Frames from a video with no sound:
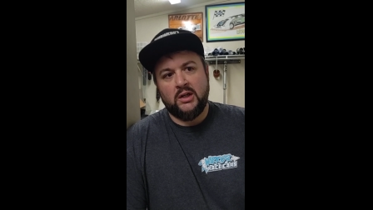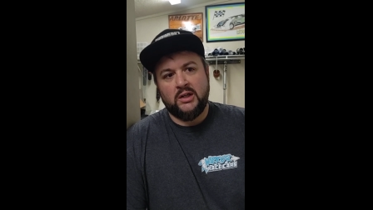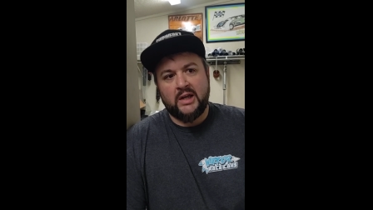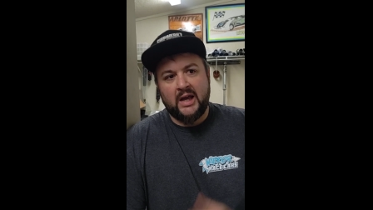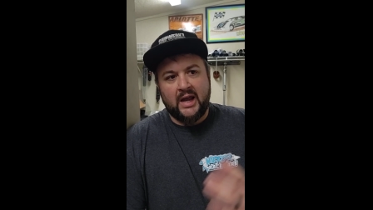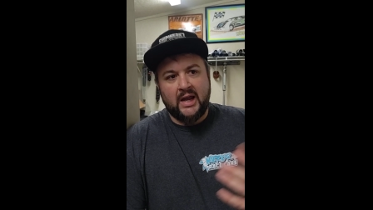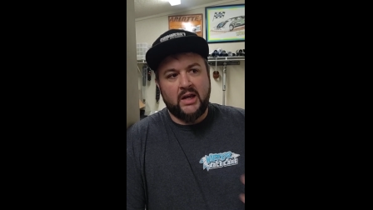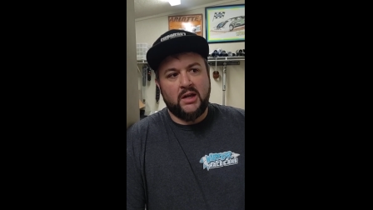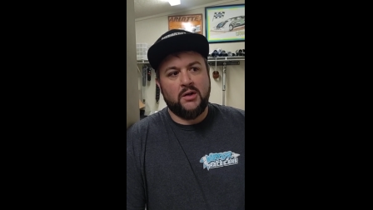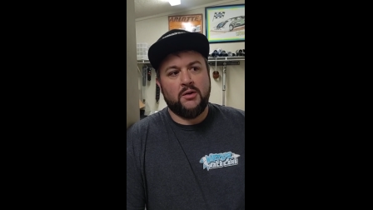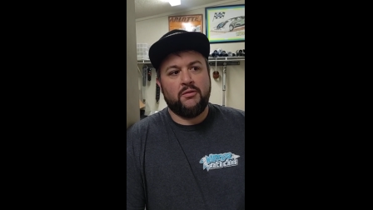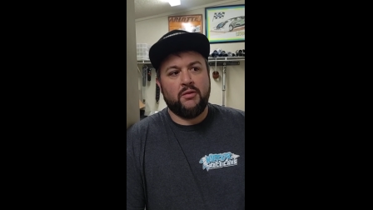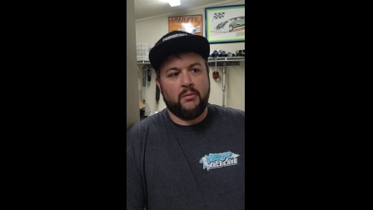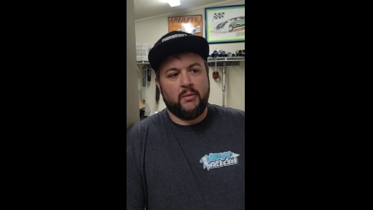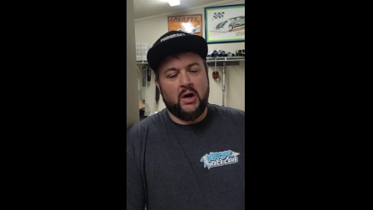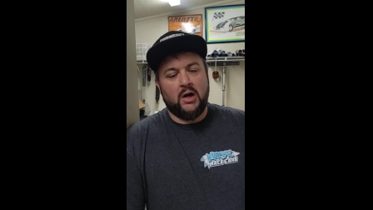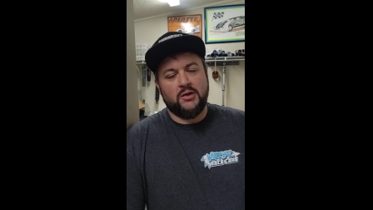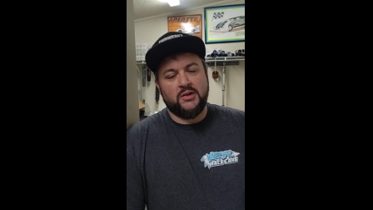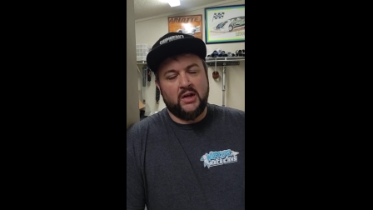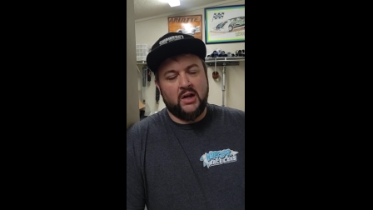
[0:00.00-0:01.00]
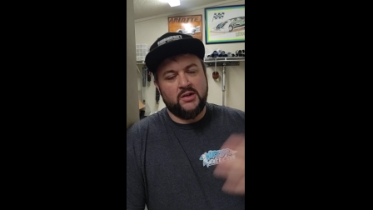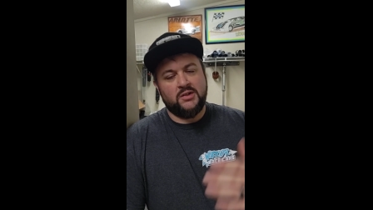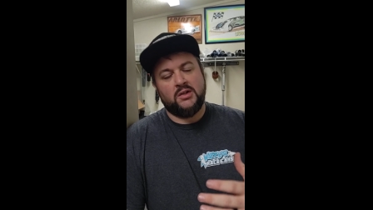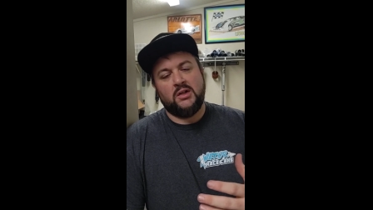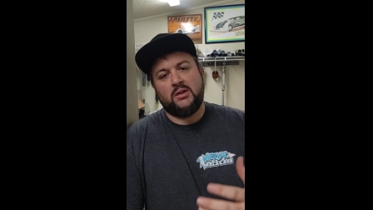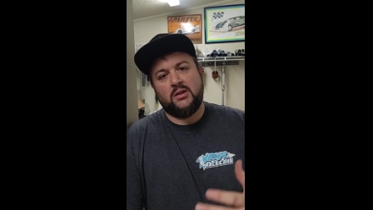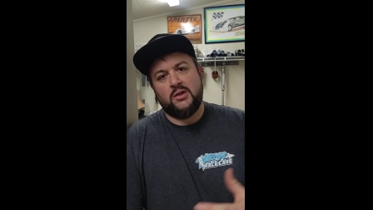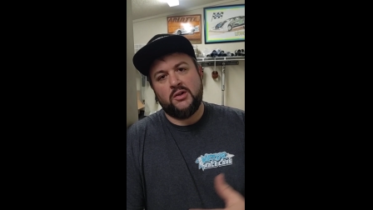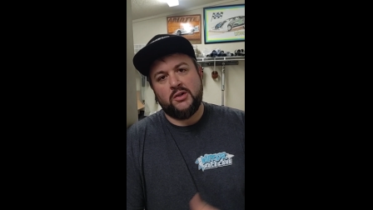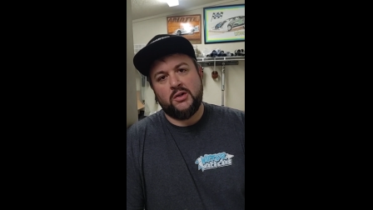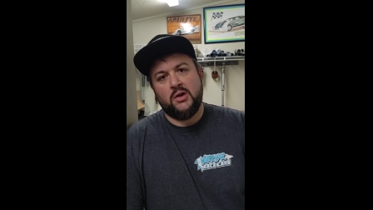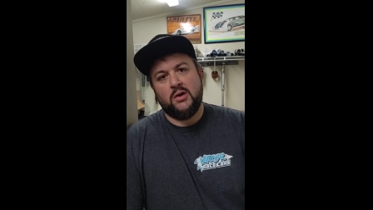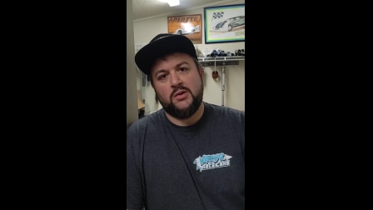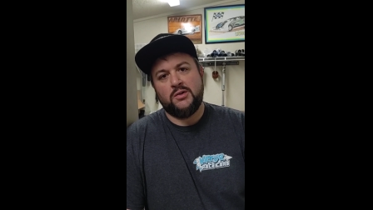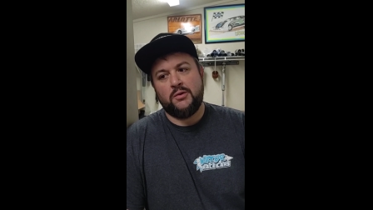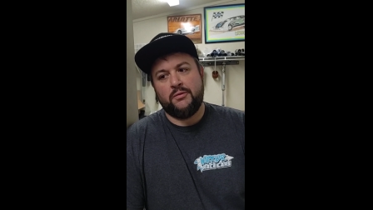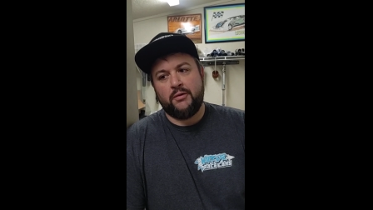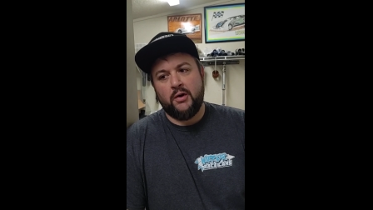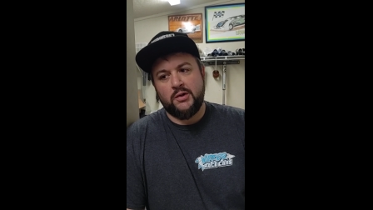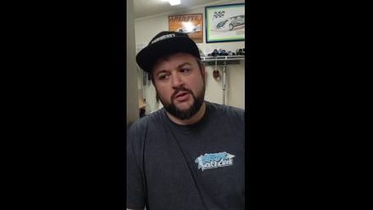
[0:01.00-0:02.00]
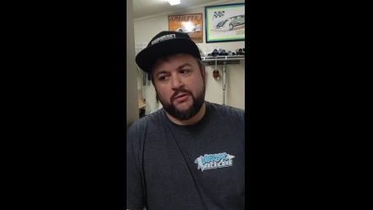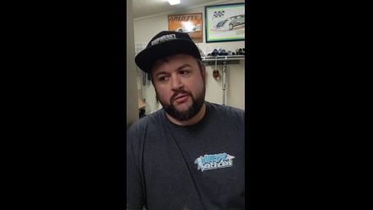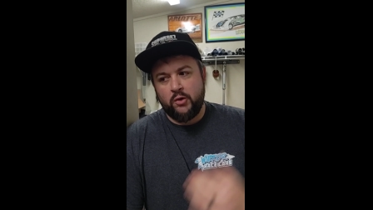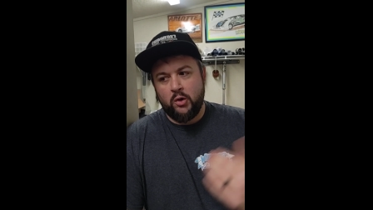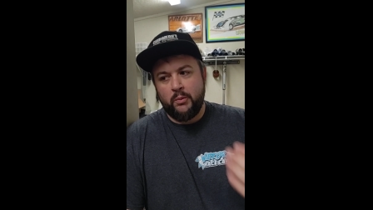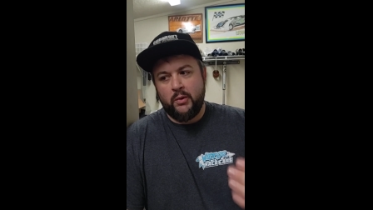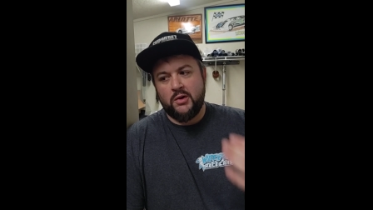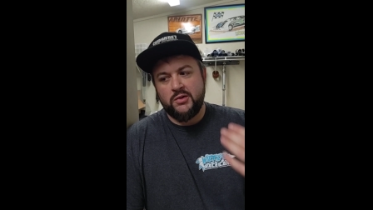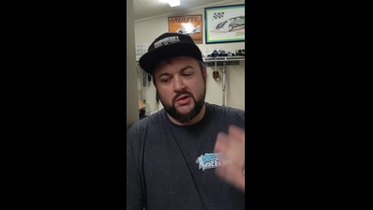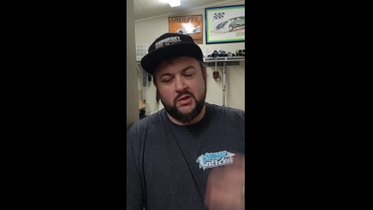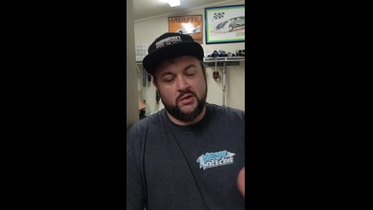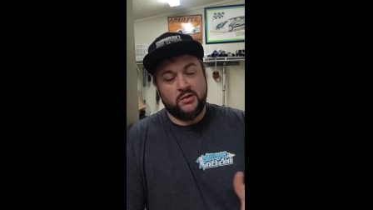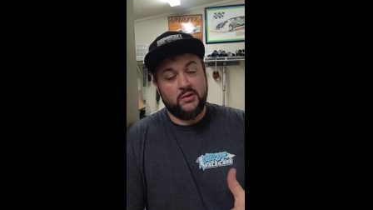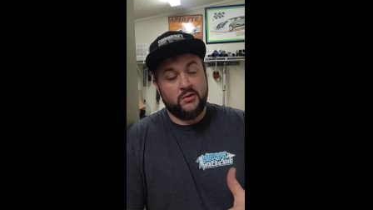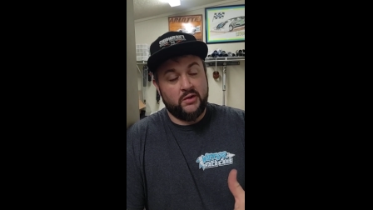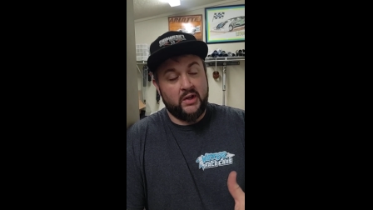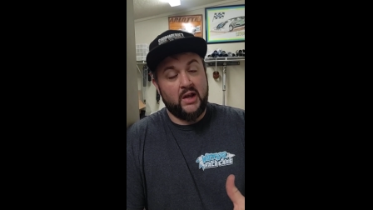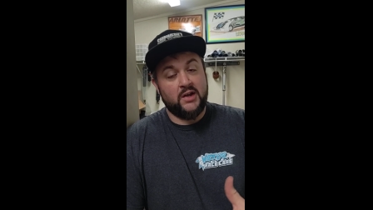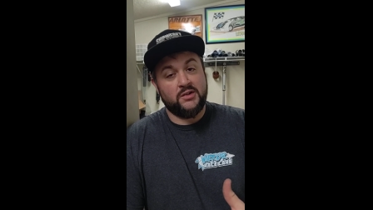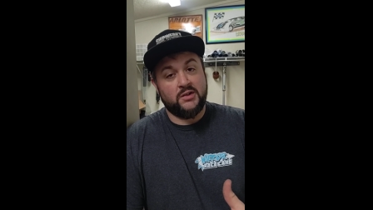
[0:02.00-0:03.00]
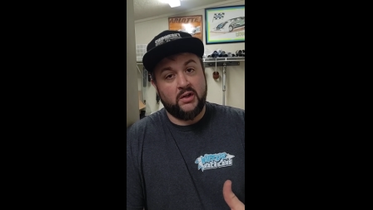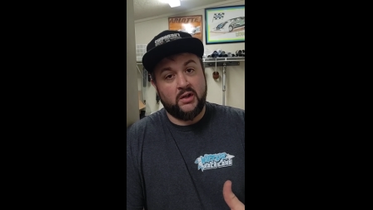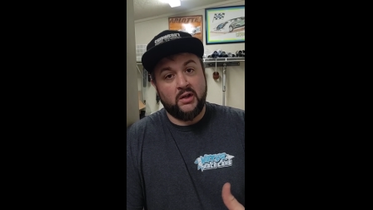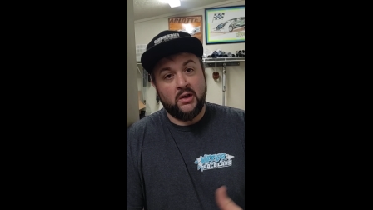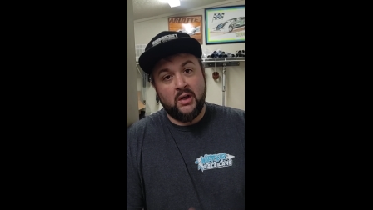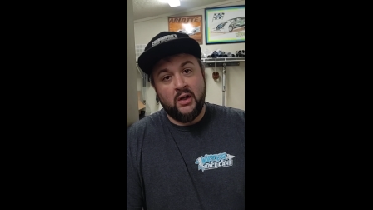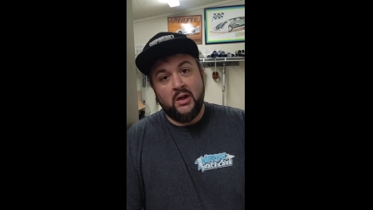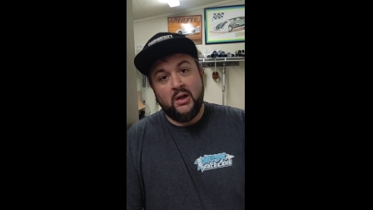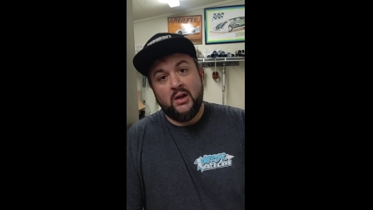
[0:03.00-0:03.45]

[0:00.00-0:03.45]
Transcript: gained from our testing this year so first and foremost it's testing